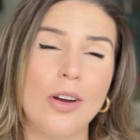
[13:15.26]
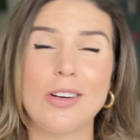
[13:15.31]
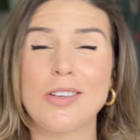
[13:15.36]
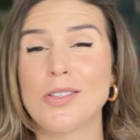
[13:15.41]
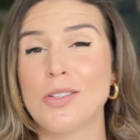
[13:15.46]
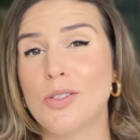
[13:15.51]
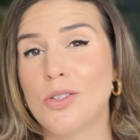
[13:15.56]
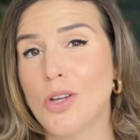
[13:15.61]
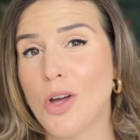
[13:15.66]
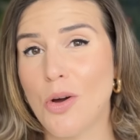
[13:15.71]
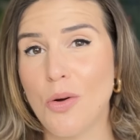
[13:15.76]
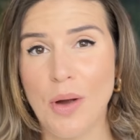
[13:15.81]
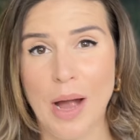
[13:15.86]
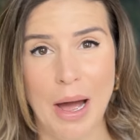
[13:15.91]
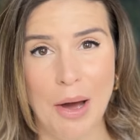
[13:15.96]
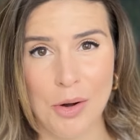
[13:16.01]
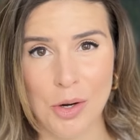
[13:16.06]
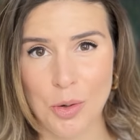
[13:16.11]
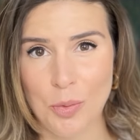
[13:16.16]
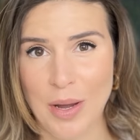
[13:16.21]
is no
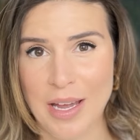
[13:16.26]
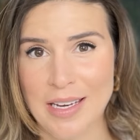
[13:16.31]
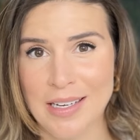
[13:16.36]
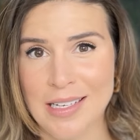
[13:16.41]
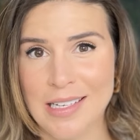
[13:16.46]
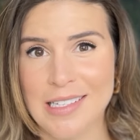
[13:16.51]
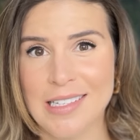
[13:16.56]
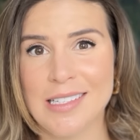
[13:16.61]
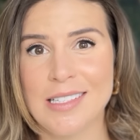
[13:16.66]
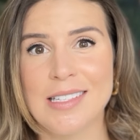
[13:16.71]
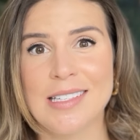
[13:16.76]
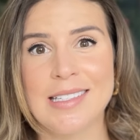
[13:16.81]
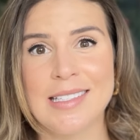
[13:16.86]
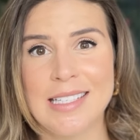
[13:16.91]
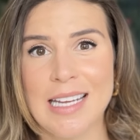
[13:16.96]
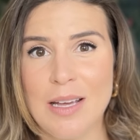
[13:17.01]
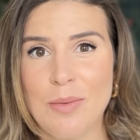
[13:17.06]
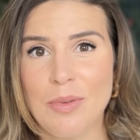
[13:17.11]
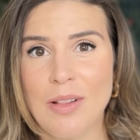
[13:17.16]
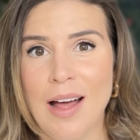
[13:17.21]
counterweight needed to
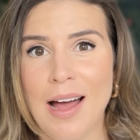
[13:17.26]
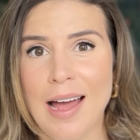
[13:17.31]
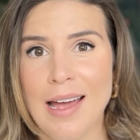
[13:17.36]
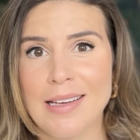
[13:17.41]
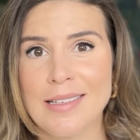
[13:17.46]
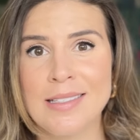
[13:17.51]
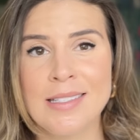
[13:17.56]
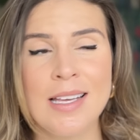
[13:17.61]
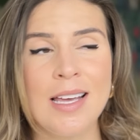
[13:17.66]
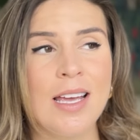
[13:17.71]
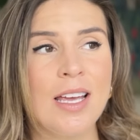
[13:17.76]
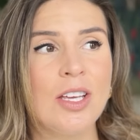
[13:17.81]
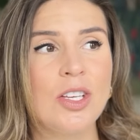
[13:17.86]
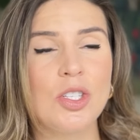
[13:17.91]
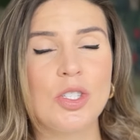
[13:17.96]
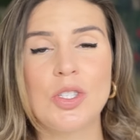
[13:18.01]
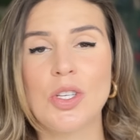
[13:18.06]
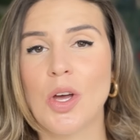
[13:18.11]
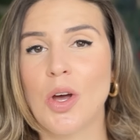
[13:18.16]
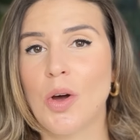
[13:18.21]
stabilize.
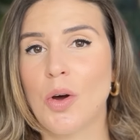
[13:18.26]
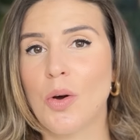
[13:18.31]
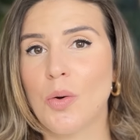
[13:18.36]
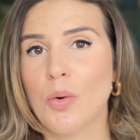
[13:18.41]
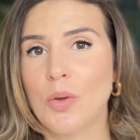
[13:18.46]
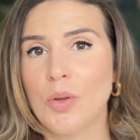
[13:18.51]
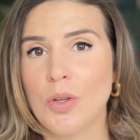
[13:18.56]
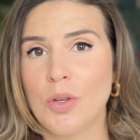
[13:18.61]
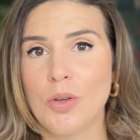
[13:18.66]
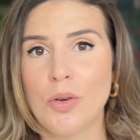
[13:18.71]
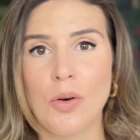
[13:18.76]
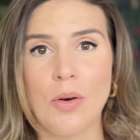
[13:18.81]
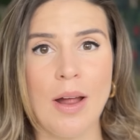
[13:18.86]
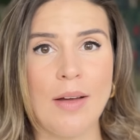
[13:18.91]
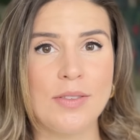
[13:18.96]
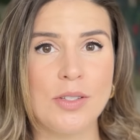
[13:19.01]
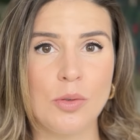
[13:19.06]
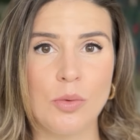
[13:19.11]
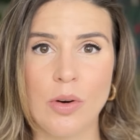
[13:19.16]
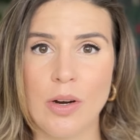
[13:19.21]
So you don't
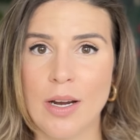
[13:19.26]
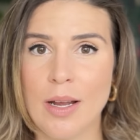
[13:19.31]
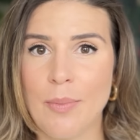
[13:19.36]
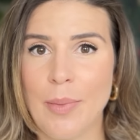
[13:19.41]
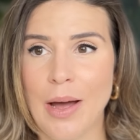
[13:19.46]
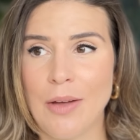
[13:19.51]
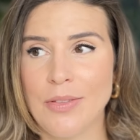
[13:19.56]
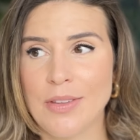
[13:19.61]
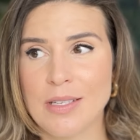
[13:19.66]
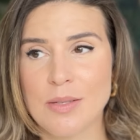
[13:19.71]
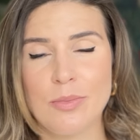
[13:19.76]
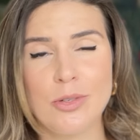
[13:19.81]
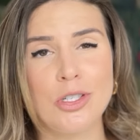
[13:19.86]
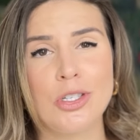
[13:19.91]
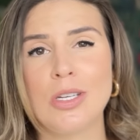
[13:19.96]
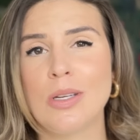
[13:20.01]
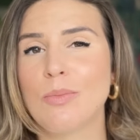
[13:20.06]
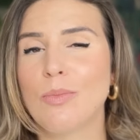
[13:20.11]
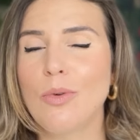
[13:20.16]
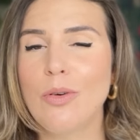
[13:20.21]
have to worry about this
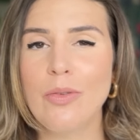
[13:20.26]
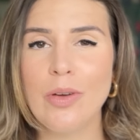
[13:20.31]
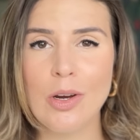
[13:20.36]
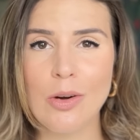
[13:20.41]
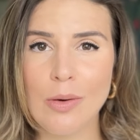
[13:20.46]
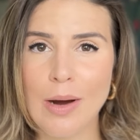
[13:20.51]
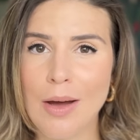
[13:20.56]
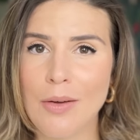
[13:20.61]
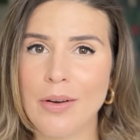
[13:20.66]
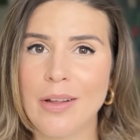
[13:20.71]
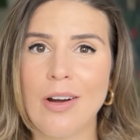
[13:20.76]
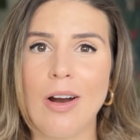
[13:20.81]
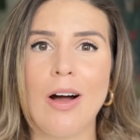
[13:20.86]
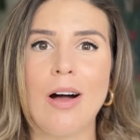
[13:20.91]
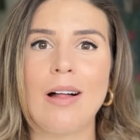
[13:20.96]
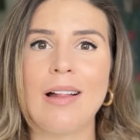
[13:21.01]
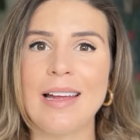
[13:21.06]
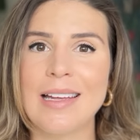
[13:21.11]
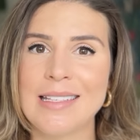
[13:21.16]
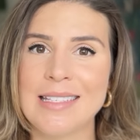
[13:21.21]
machine moving around at
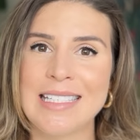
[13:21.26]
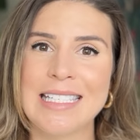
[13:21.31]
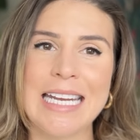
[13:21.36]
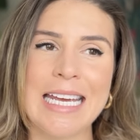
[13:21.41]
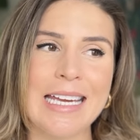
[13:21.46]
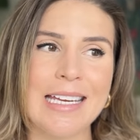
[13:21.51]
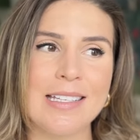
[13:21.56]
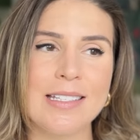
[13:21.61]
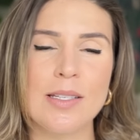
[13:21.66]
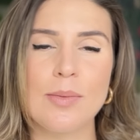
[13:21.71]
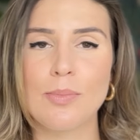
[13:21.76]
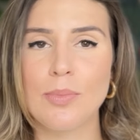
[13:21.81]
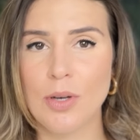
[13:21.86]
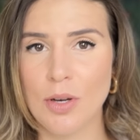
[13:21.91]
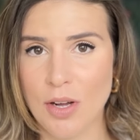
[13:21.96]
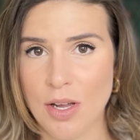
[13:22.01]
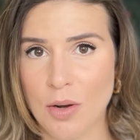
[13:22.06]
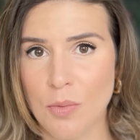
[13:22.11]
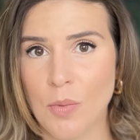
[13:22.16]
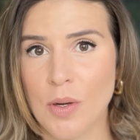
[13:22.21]
all. It stays
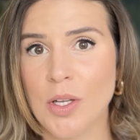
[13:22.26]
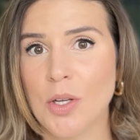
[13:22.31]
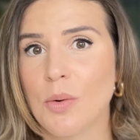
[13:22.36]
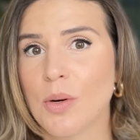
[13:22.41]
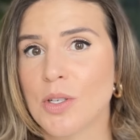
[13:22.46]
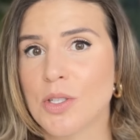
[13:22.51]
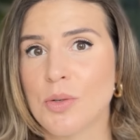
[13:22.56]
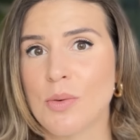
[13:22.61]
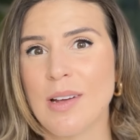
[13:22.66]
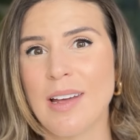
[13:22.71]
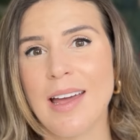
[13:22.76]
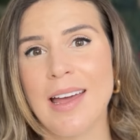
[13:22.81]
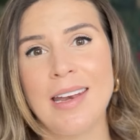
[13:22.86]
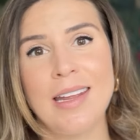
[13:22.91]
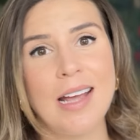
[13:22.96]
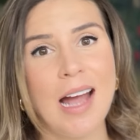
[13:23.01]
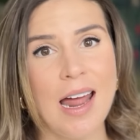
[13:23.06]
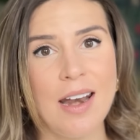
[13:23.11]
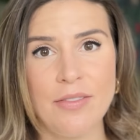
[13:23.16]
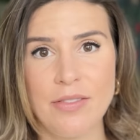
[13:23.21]
put when you are doing
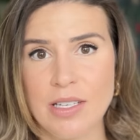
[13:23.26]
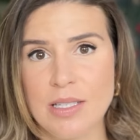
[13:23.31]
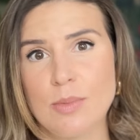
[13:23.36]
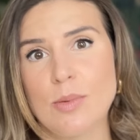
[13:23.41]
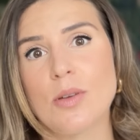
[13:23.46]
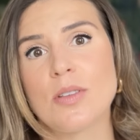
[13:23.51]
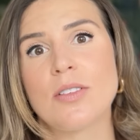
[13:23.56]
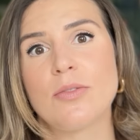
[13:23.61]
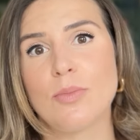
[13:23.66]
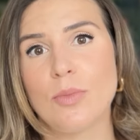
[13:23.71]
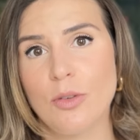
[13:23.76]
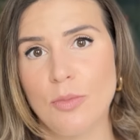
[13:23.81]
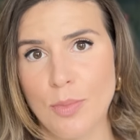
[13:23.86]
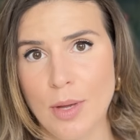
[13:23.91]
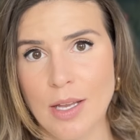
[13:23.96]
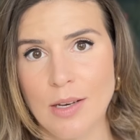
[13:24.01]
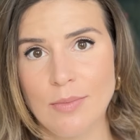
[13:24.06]
any kind of explosive movement.